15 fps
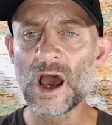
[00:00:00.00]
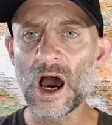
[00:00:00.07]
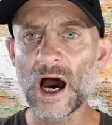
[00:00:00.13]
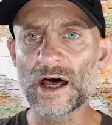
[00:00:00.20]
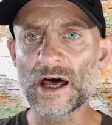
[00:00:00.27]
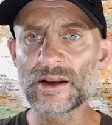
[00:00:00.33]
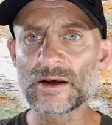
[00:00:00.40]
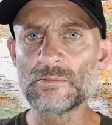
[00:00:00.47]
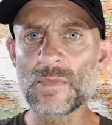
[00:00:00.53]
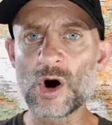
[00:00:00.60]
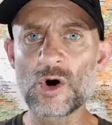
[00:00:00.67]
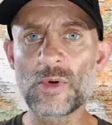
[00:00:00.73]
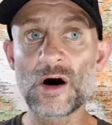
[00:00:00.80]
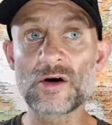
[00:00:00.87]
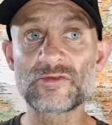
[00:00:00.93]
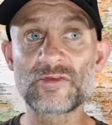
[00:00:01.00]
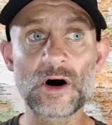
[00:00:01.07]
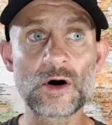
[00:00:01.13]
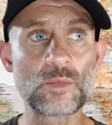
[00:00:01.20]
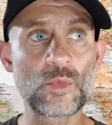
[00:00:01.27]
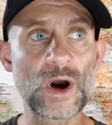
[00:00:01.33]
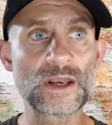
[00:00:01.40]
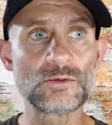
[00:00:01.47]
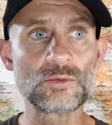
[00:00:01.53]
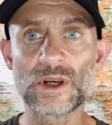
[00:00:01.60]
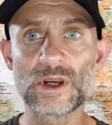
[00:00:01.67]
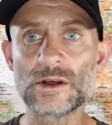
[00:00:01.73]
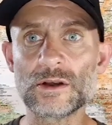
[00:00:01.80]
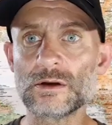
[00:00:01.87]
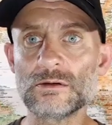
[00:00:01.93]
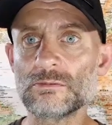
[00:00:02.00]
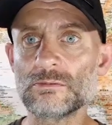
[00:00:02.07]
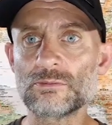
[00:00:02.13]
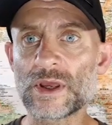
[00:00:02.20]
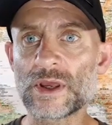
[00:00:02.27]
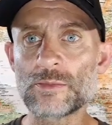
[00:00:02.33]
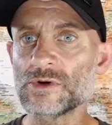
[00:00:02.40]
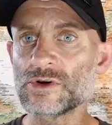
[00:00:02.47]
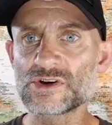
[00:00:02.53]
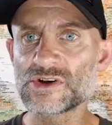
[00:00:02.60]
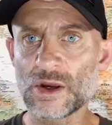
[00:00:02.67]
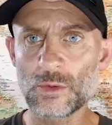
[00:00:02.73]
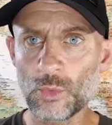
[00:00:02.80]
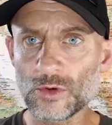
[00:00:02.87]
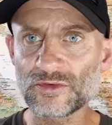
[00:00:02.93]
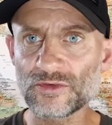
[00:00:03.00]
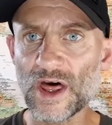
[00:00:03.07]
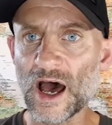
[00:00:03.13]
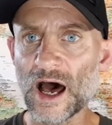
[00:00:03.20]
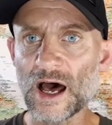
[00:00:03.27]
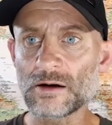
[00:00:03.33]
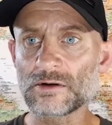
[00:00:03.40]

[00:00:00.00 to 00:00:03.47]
had a mobile phone when people used to say, "What's that?"